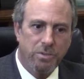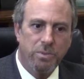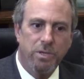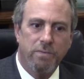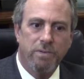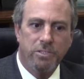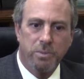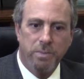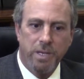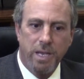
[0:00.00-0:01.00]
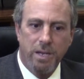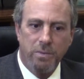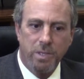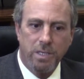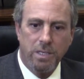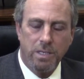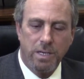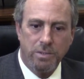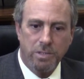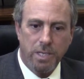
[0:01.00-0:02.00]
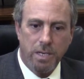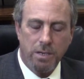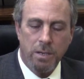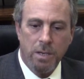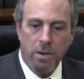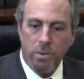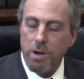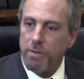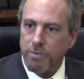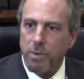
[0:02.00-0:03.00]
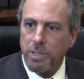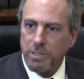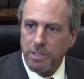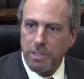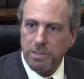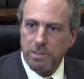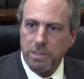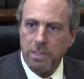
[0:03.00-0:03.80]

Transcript: through the official plan, you need to understand where our focus is